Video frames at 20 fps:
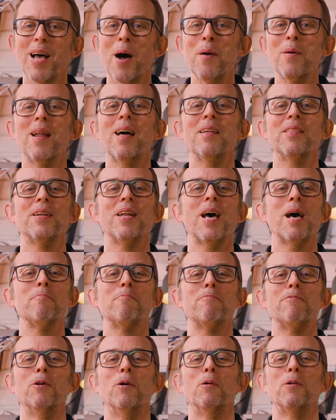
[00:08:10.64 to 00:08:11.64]
Don't let the
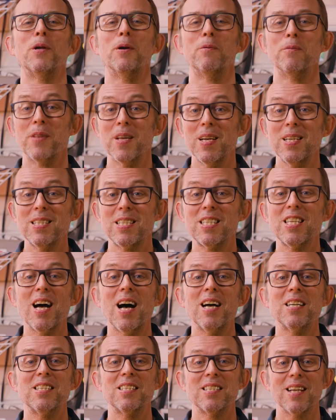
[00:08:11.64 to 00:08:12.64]
name fool you. These
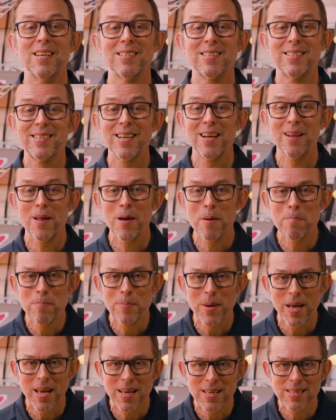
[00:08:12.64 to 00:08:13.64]
chargers are still a
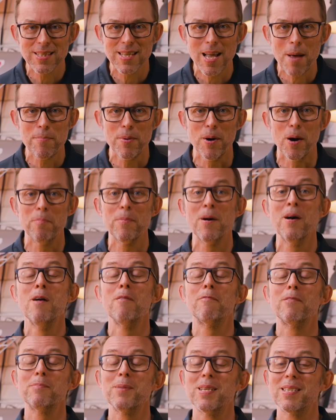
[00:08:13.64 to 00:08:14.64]
big step up
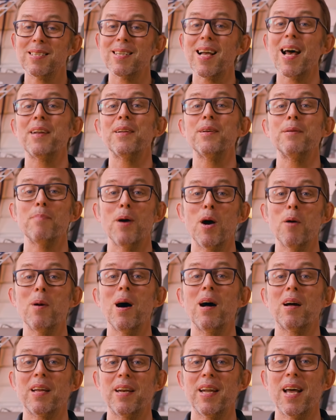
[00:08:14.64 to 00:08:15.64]
from your standard
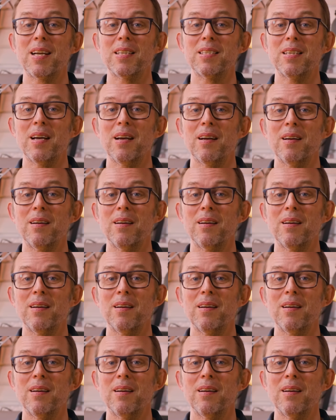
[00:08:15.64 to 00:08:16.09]
mobile connector.